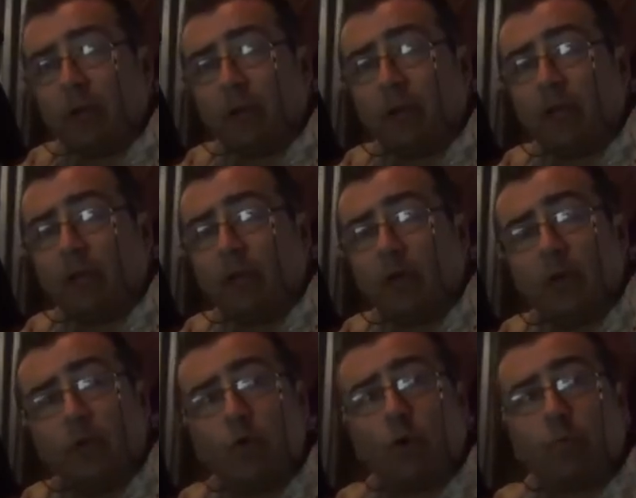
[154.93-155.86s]
And, there
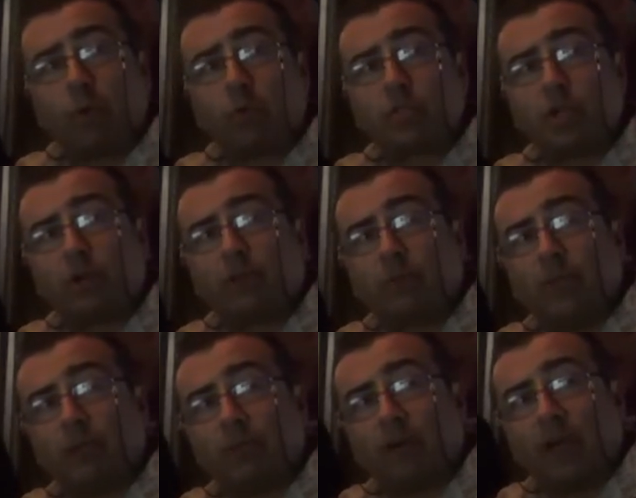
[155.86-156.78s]
in Europe, it was hard for
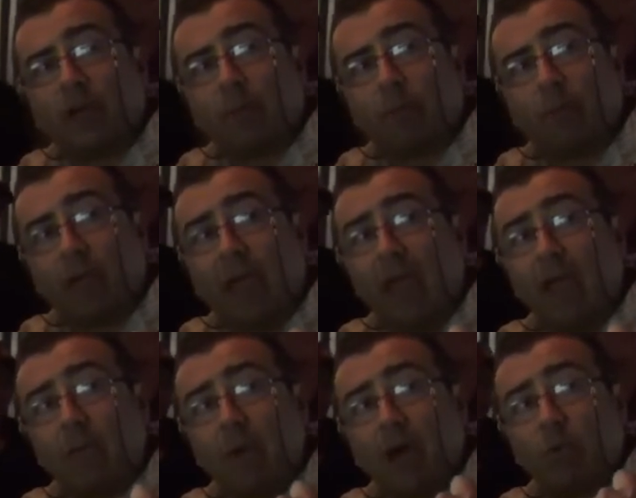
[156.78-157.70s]
me to find a, a
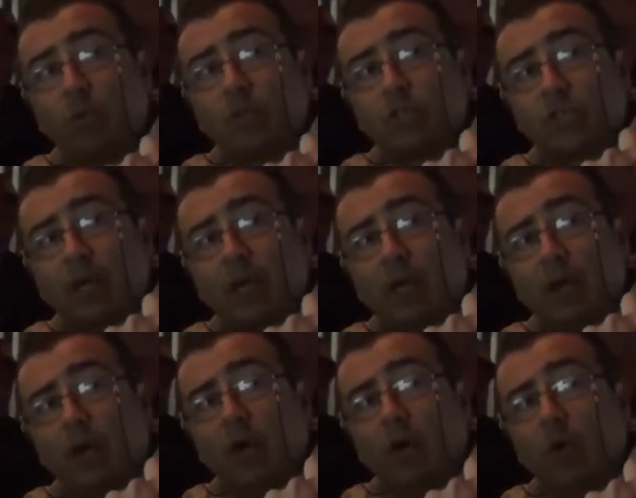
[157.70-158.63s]
game. I was uh,
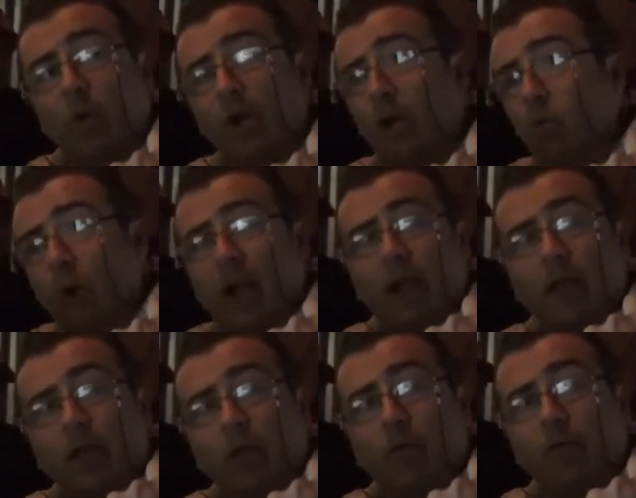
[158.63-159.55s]
already
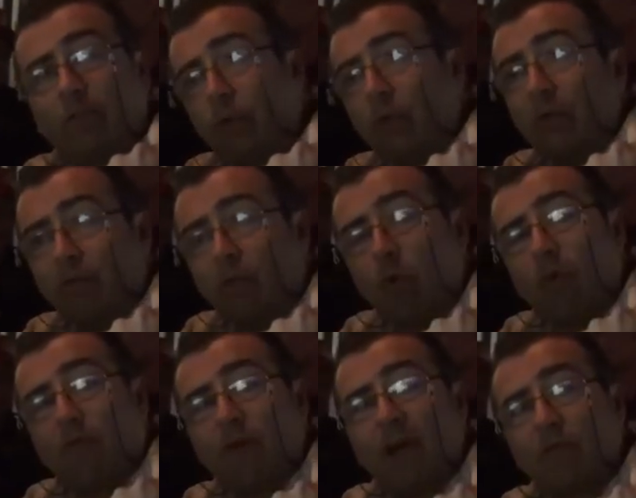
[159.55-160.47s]
running, you know, three,
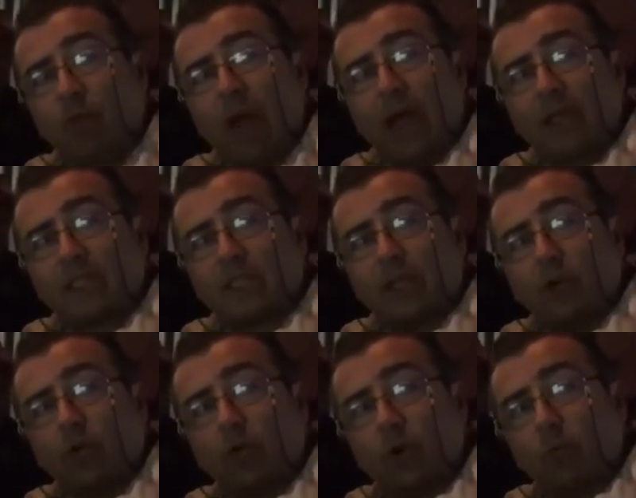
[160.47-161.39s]
four, five racks. You
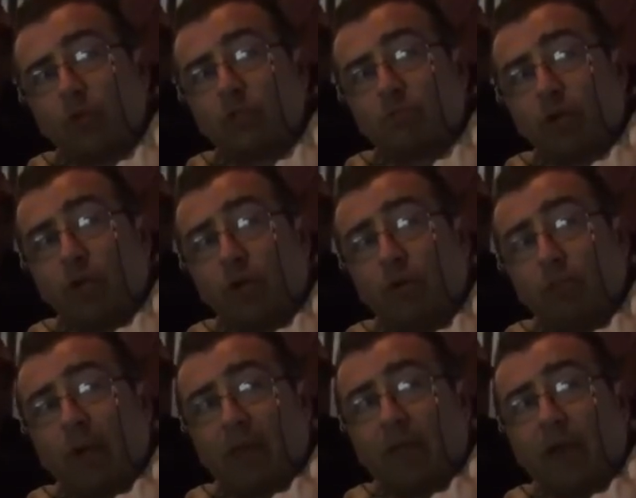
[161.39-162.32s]
know, it was pretty good
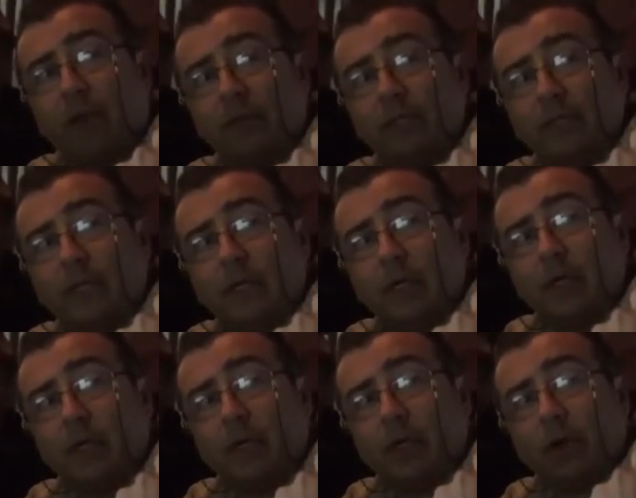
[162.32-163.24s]
back there.
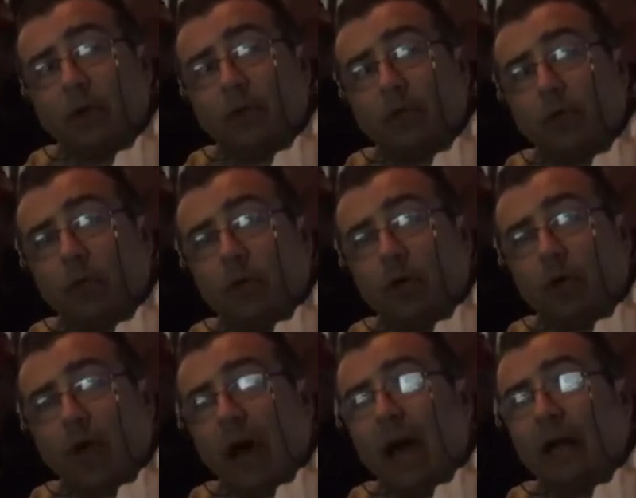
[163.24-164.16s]
You know, there
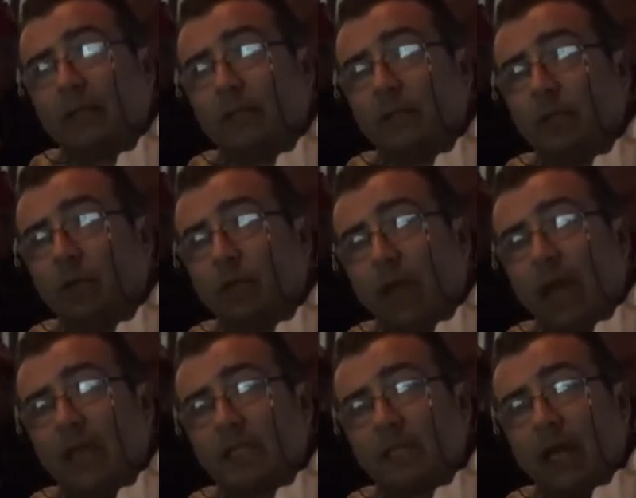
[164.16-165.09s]
were not, you know,
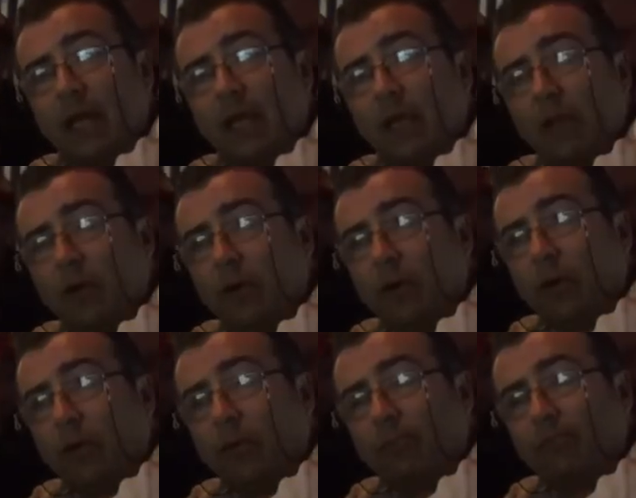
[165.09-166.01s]
guys like, you know,
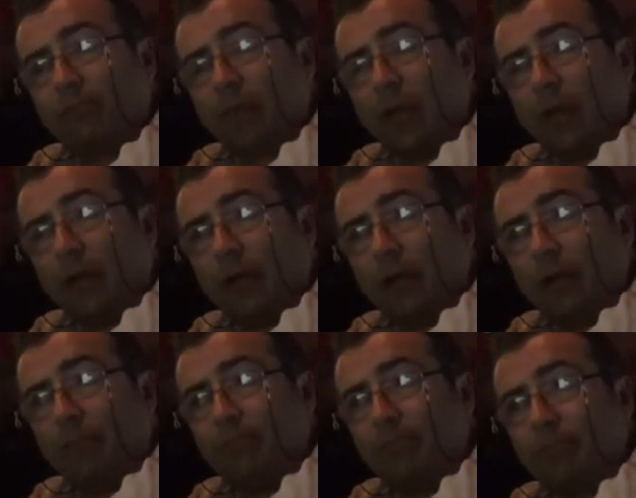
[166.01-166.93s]
um,
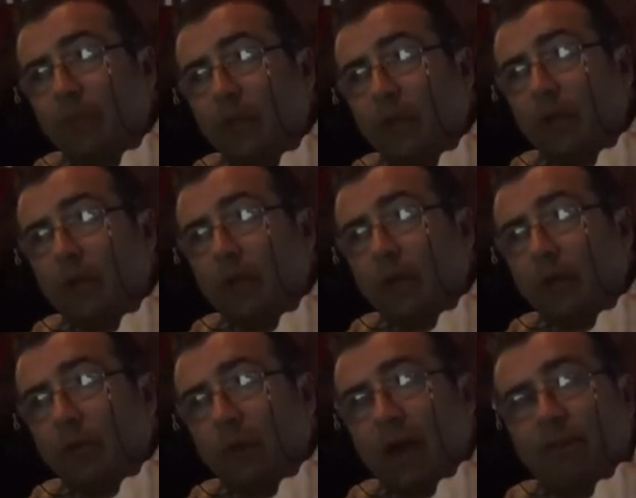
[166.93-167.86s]
um,
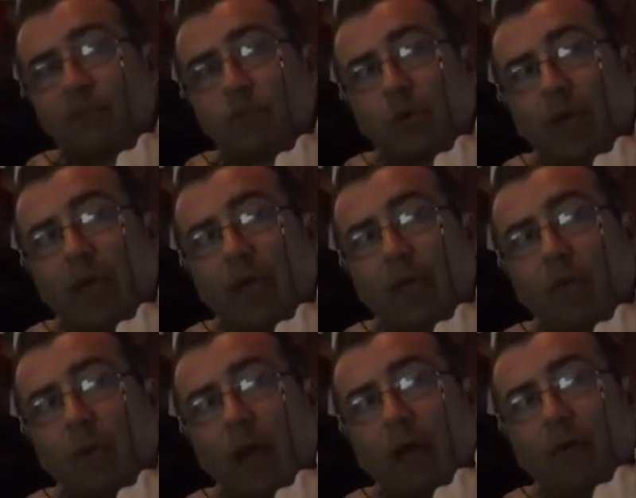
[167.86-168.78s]
uh, Ralf
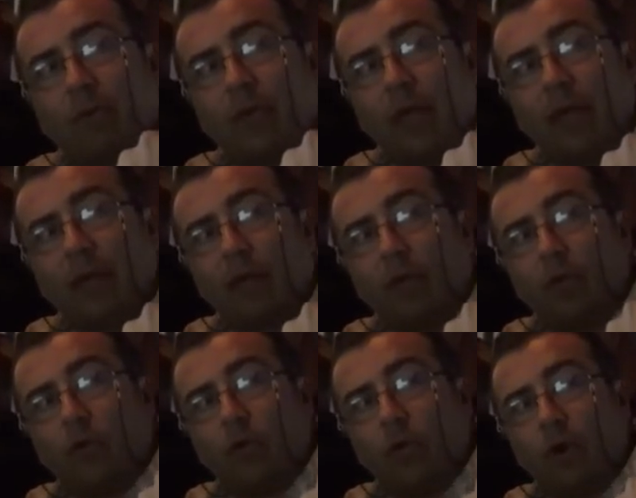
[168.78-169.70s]
Souquet around yet, you
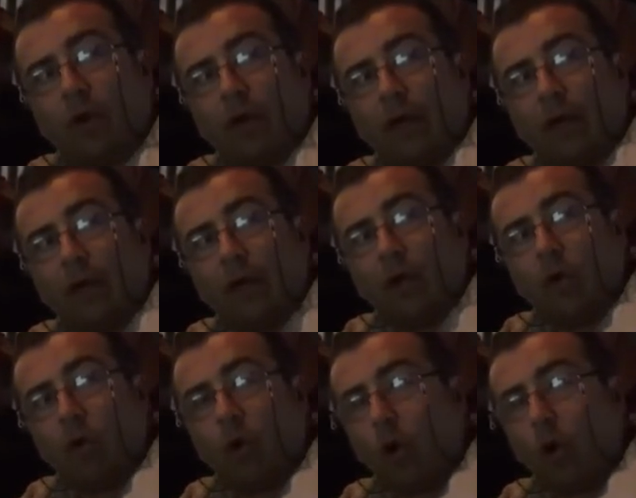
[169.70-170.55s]
know, or uh, or